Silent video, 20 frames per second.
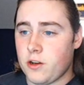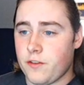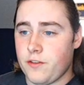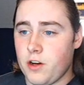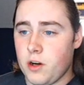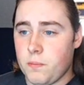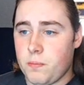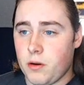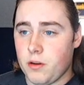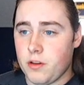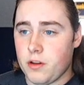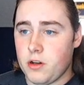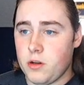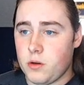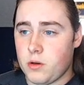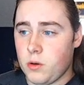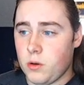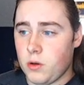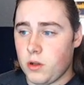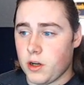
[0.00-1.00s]
So if you don't pull the
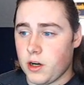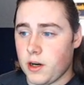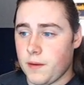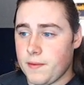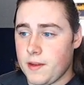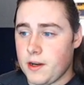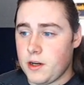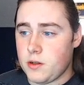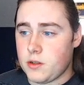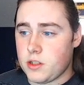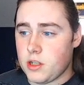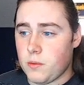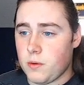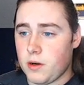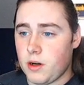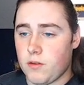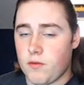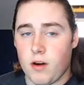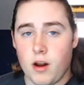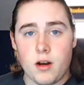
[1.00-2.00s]
new cooler and you
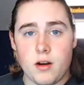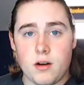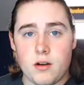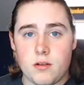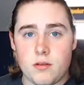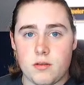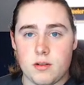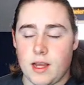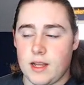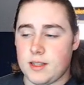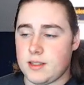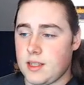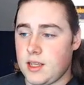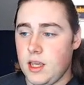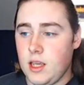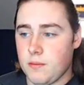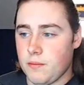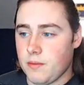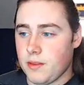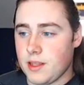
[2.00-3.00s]
still want to run that
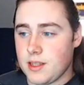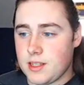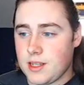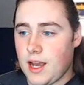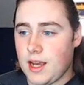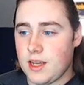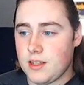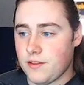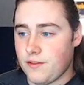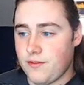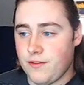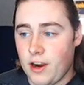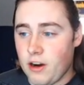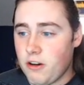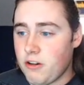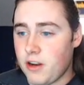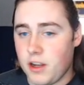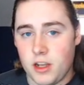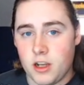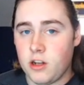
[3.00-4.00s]
team, this guy is
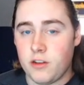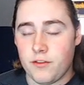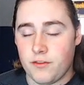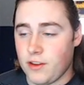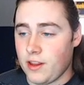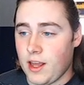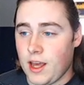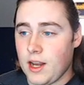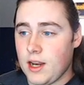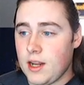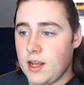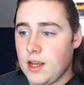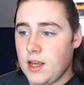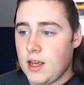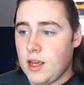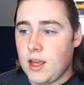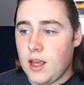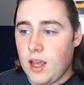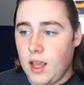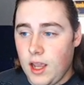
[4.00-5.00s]
very good for that.
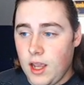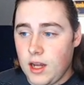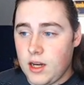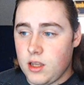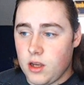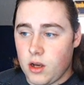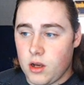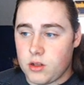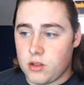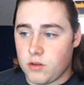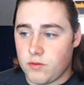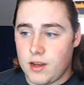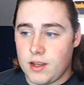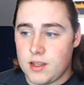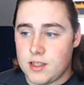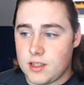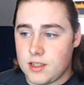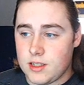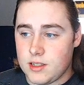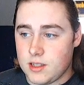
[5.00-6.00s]
And he also
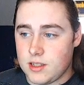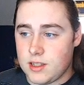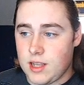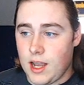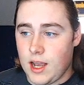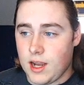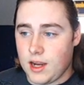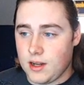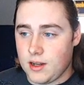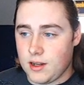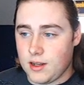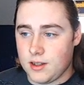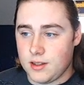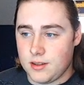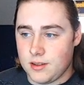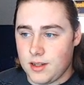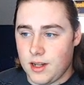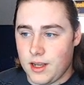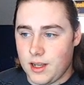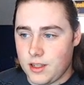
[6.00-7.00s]
raises his attack
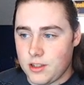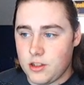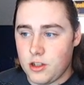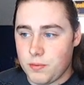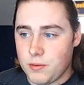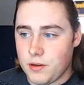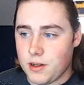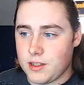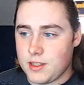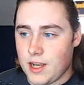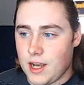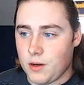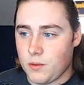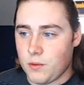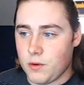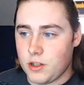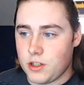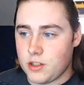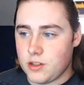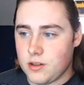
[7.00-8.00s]
on like super
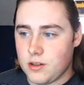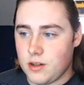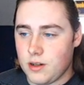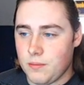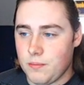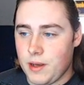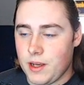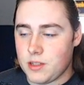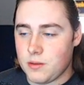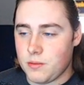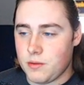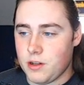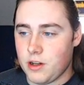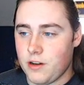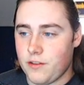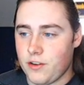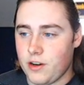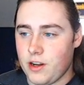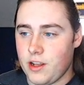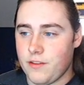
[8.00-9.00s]
attack, which makes him
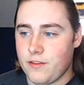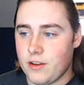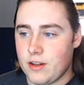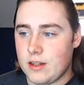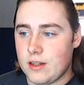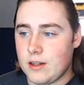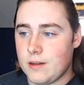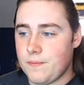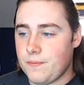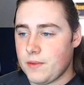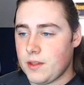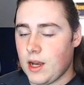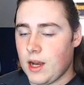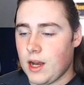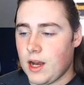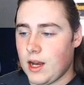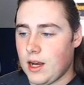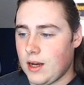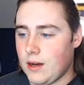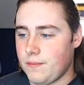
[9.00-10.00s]
good for even
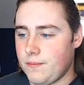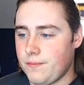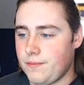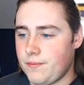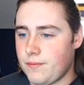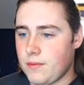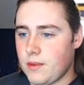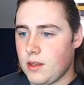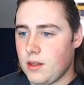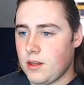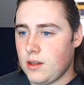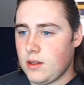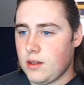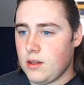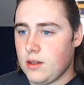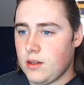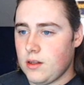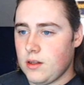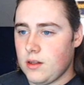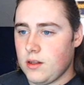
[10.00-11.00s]

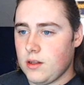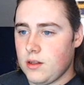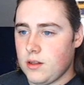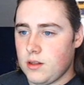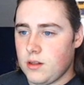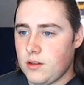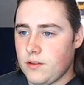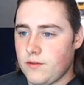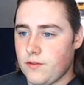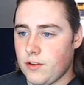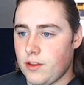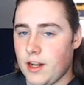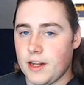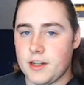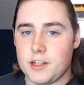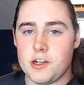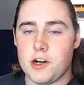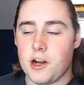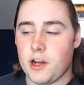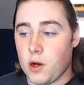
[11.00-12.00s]
for
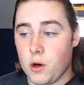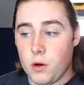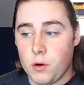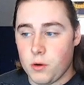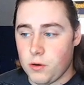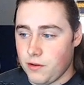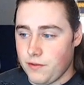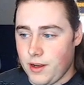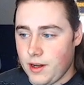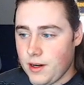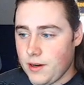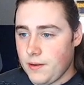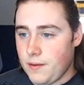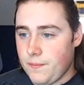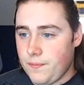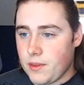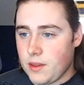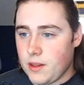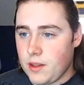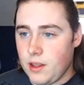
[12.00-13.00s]
the Legendary Goku event,
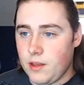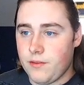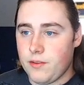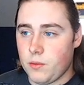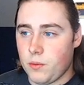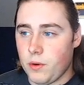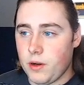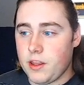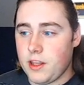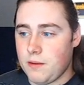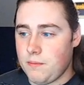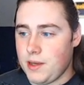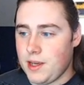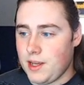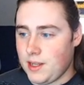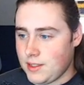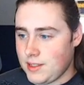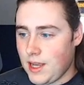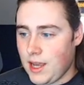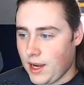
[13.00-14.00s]
even with him
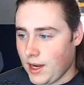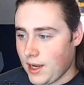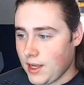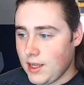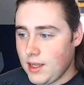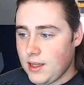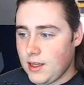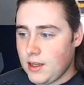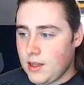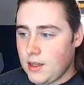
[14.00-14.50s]
being tech.